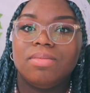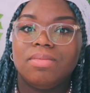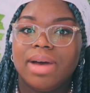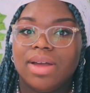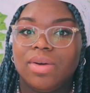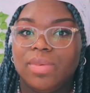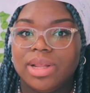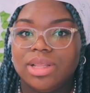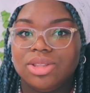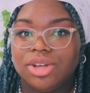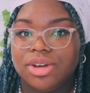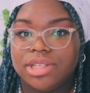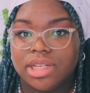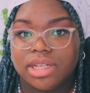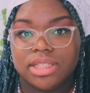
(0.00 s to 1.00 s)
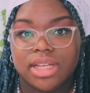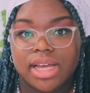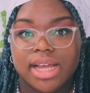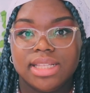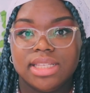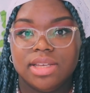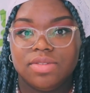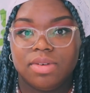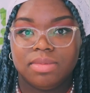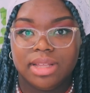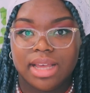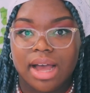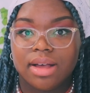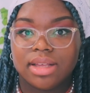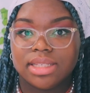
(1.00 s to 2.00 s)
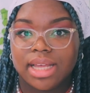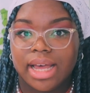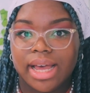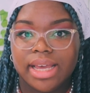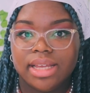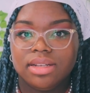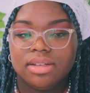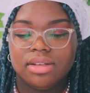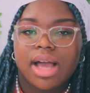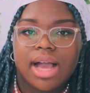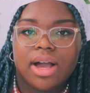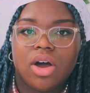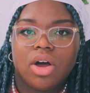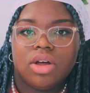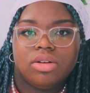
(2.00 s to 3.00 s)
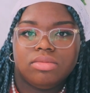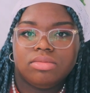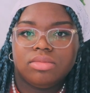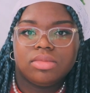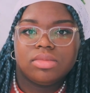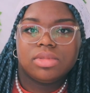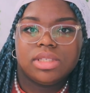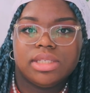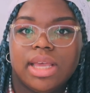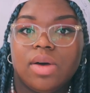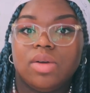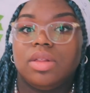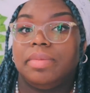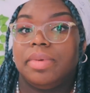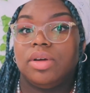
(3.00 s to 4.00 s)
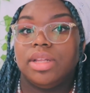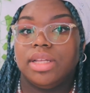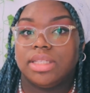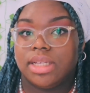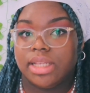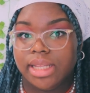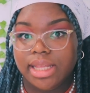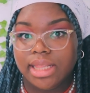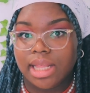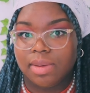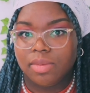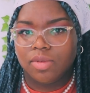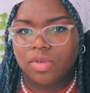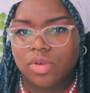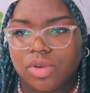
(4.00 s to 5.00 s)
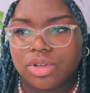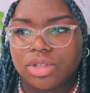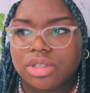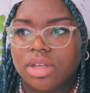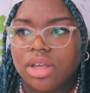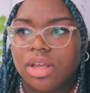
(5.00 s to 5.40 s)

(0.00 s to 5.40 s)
my windows are dirty from the outside I can't scale the building to clean them of course